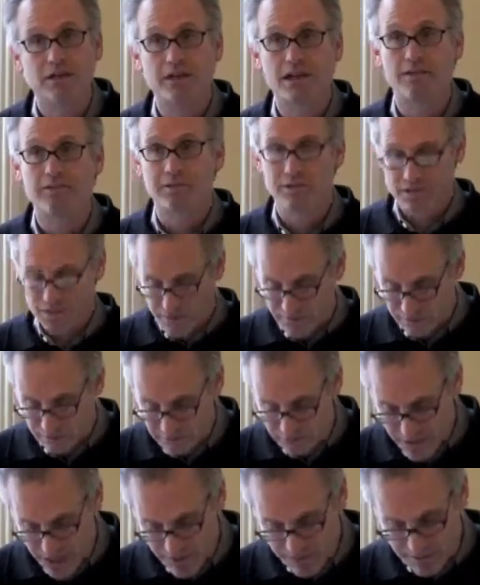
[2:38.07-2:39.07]
The efforts
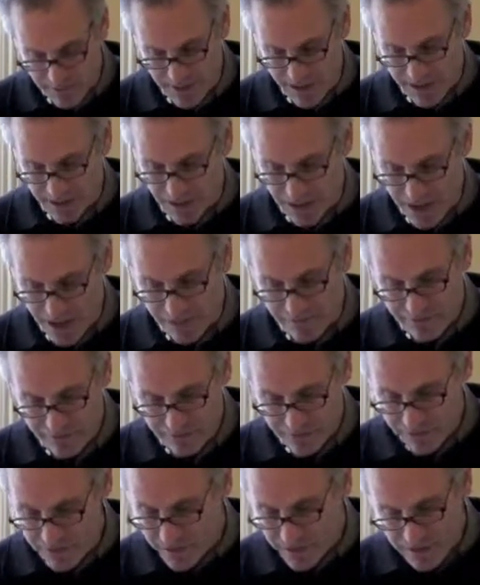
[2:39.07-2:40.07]
have paid
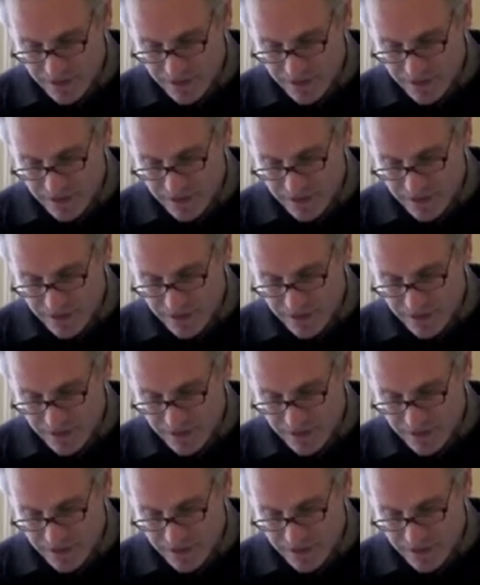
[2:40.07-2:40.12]
off.